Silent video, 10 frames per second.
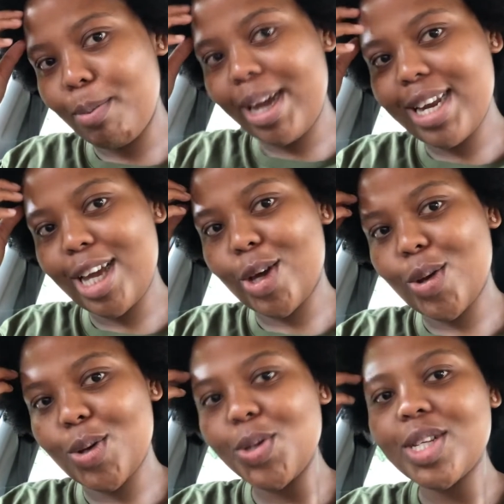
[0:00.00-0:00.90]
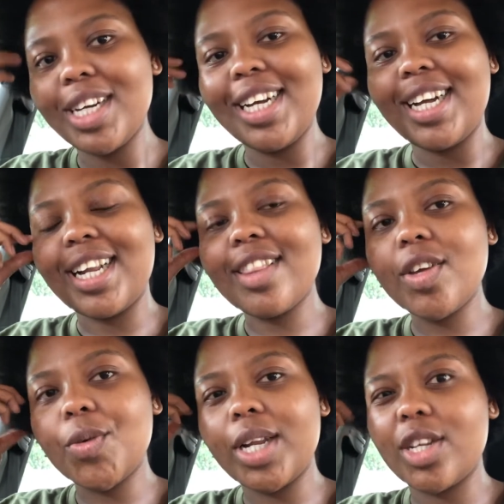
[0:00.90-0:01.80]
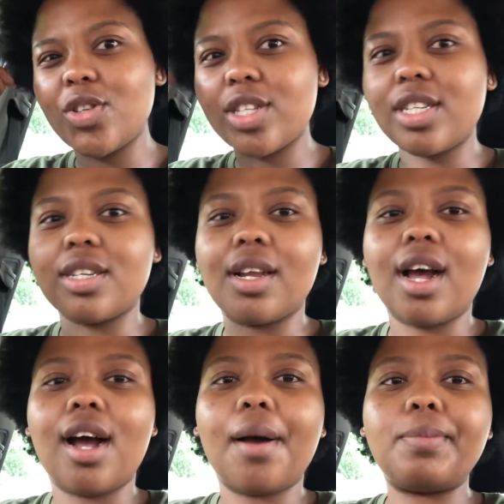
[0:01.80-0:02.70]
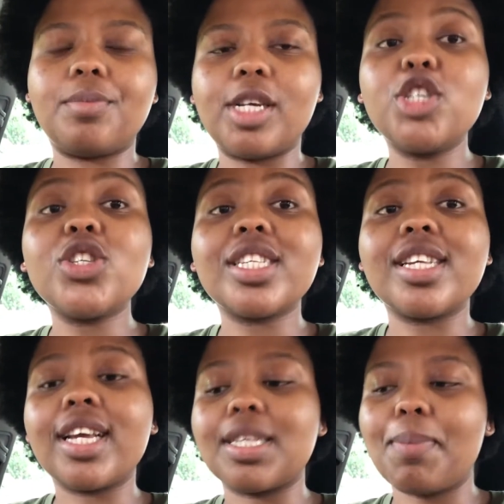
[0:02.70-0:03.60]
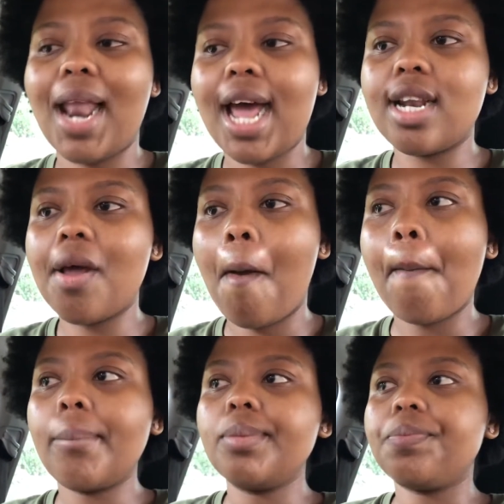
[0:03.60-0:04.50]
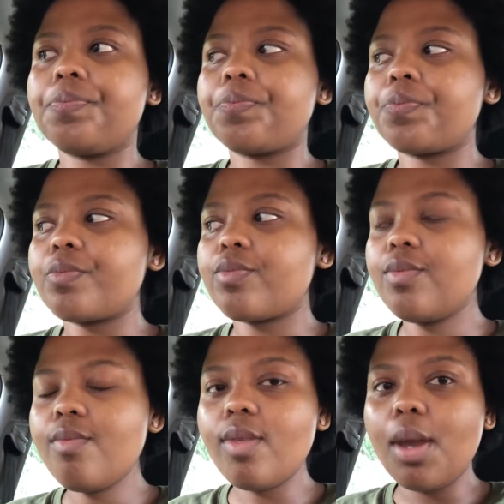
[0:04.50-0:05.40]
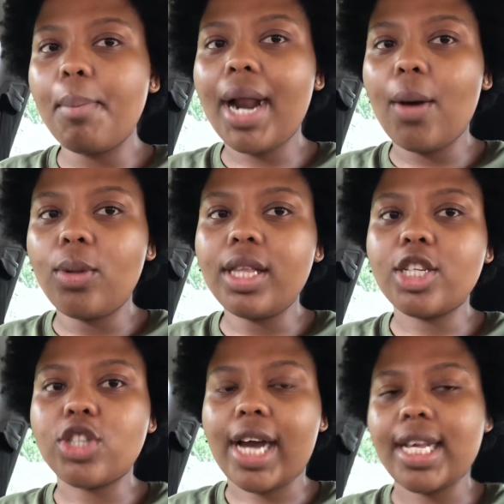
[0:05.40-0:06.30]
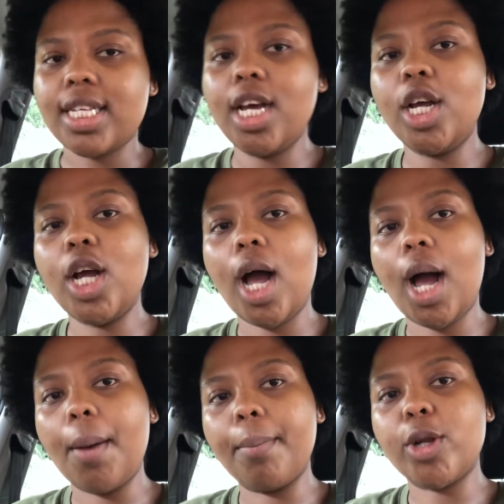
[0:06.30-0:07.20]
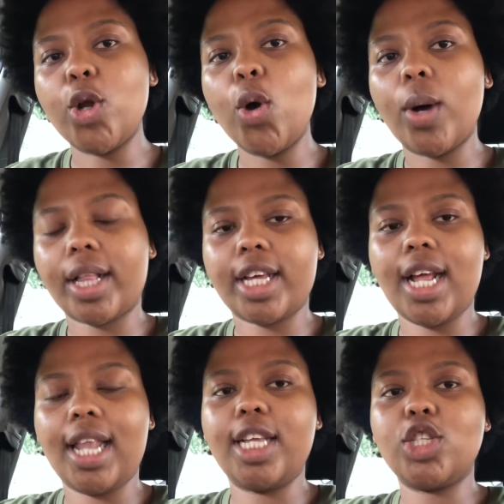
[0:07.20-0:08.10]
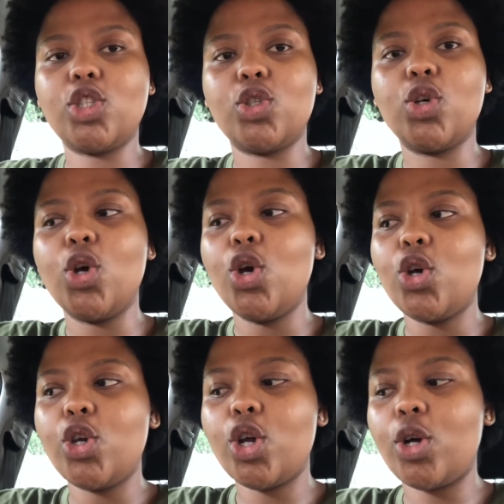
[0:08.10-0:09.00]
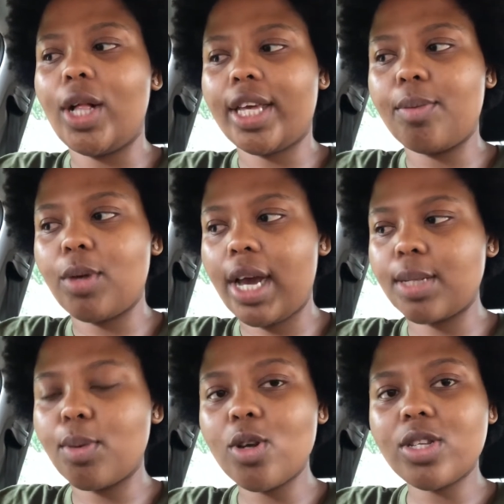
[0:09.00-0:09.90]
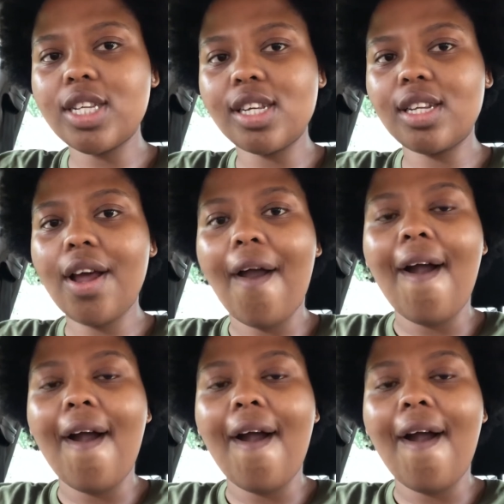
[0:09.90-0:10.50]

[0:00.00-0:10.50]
my day goes. Nothing really interesting is planned, but I will let you guys know. I'll keep you guys posted.